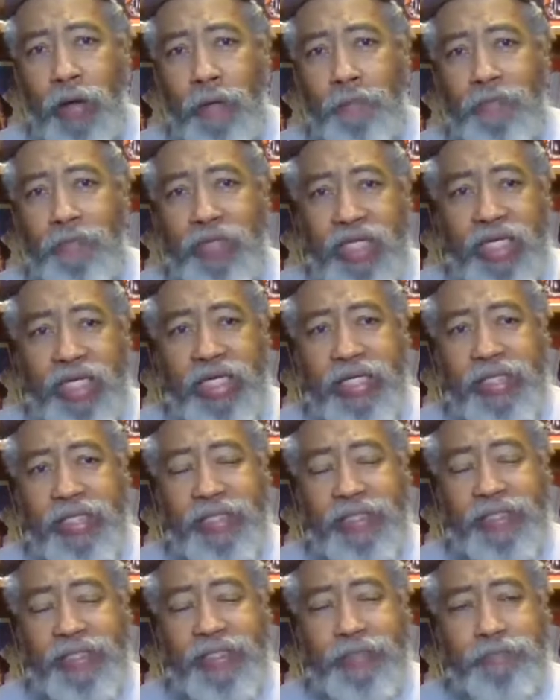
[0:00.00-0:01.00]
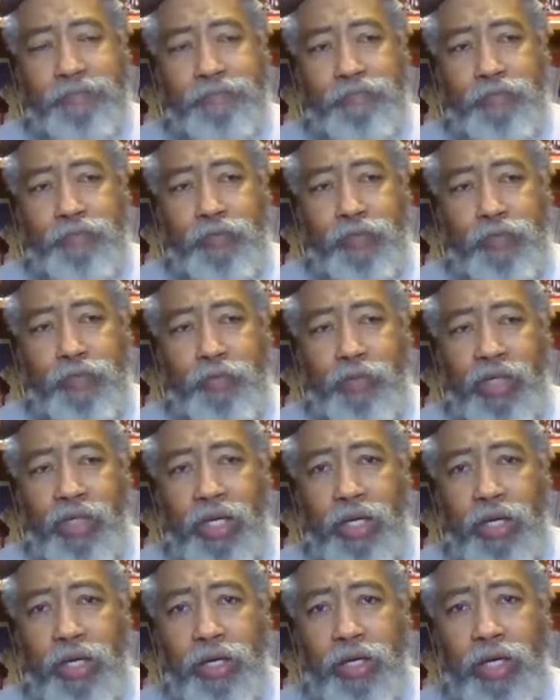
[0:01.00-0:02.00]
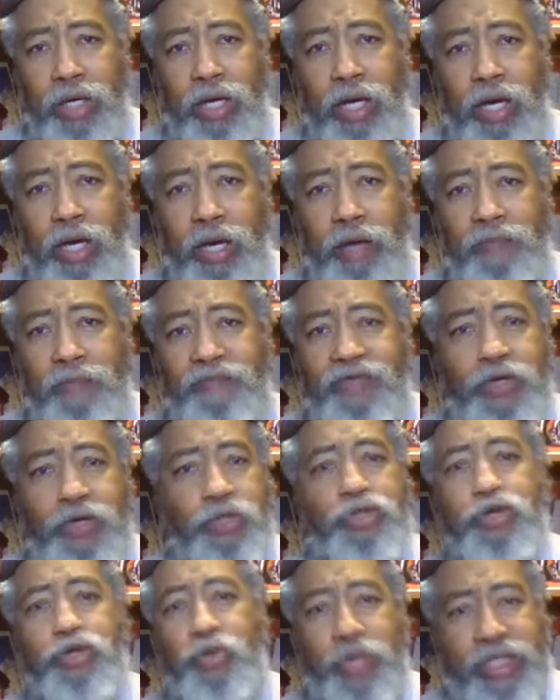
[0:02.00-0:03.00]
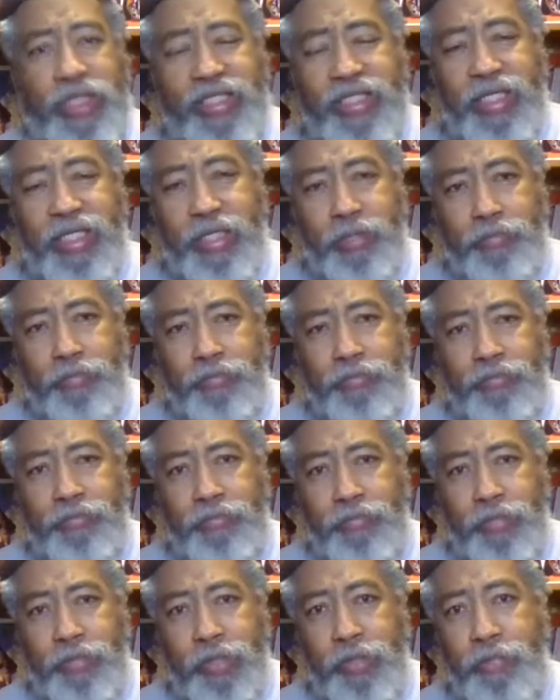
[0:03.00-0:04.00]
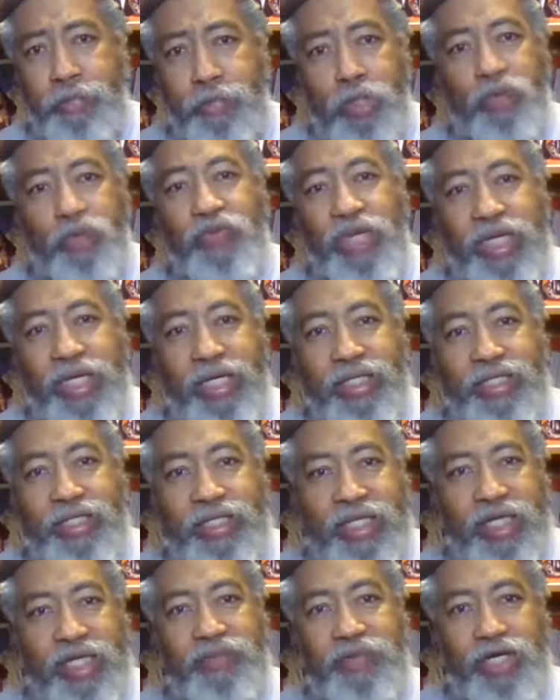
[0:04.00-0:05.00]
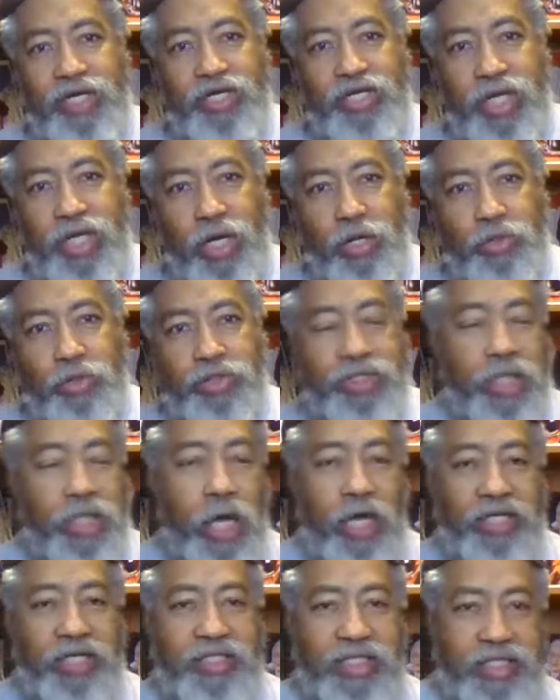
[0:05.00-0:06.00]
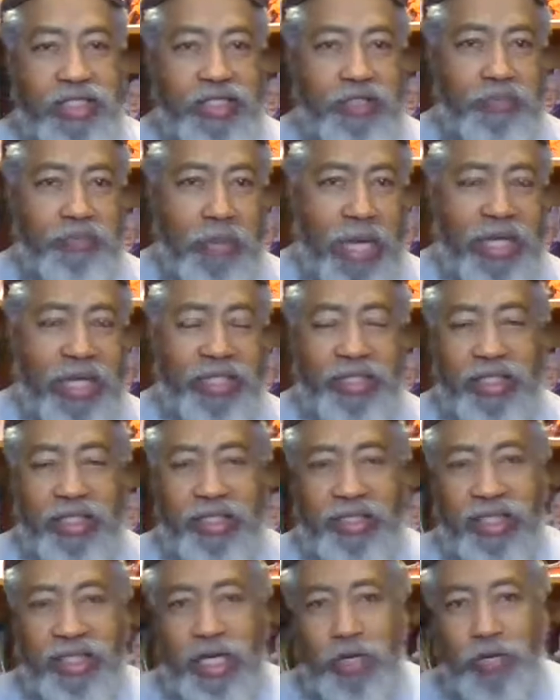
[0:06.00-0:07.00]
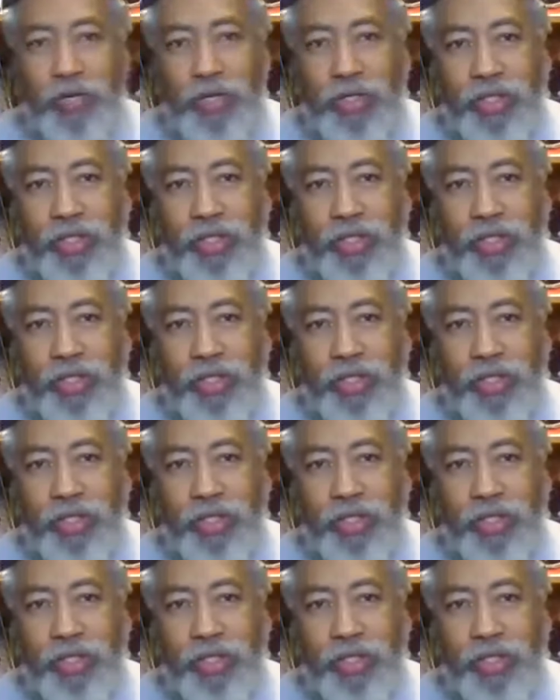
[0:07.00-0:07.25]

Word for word: these futuristic movies, TV shows, Lost in Space, etc.,